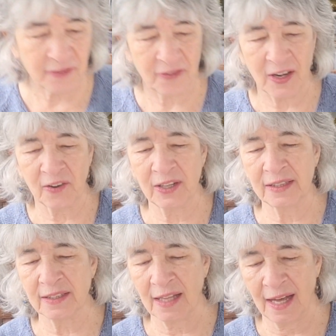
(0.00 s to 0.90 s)
a very
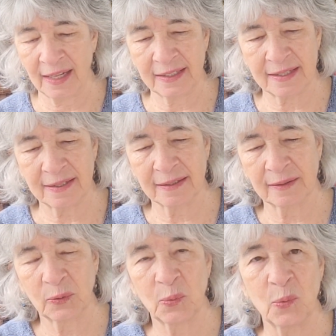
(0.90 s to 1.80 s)
light
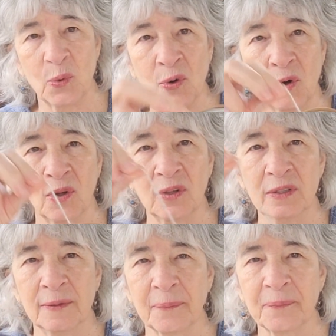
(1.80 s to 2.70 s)

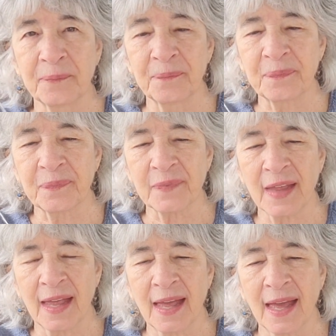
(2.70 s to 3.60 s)
wool,
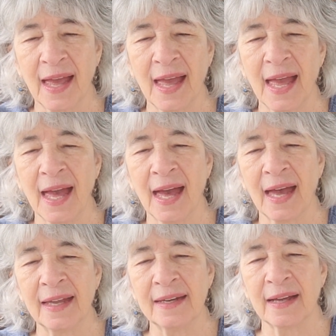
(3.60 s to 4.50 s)

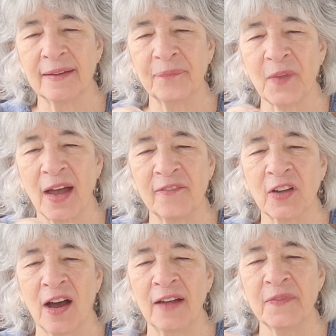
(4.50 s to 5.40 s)
and I've
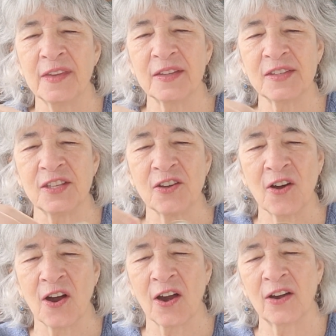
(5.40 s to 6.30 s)
gotten this
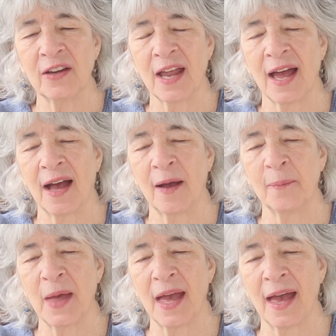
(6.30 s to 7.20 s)
yarn
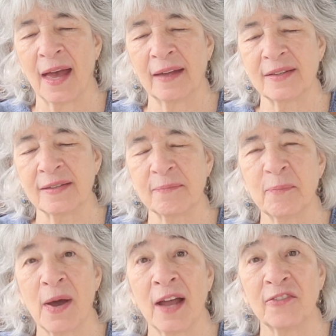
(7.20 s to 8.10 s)
um, at
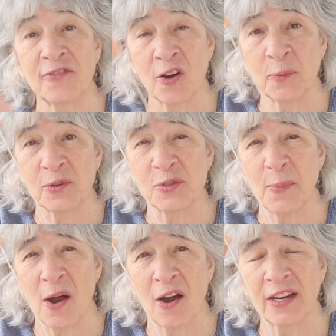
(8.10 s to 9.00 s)
my farmer's
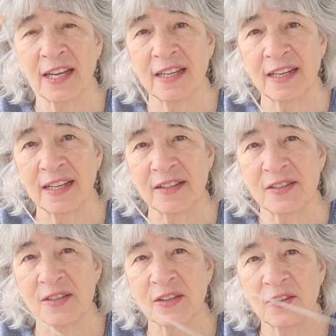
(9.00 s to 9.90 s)
market.
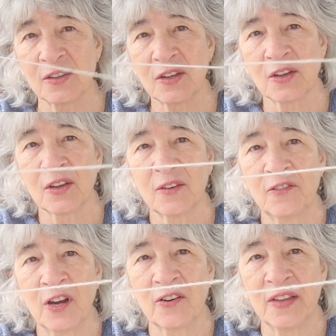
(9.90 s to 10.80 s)
It's
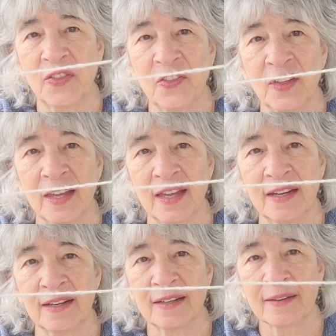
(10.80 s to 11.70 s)
very
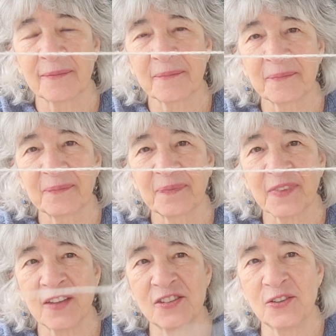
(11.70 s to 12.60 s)
thin,
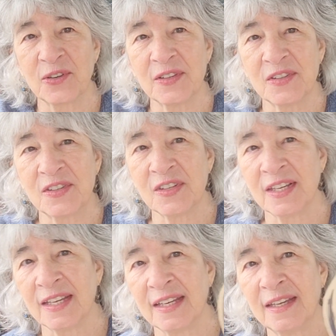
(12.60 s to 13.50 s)
as you can
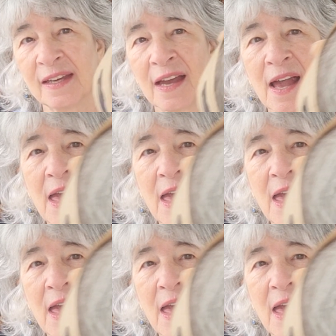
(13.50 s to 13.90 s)
see,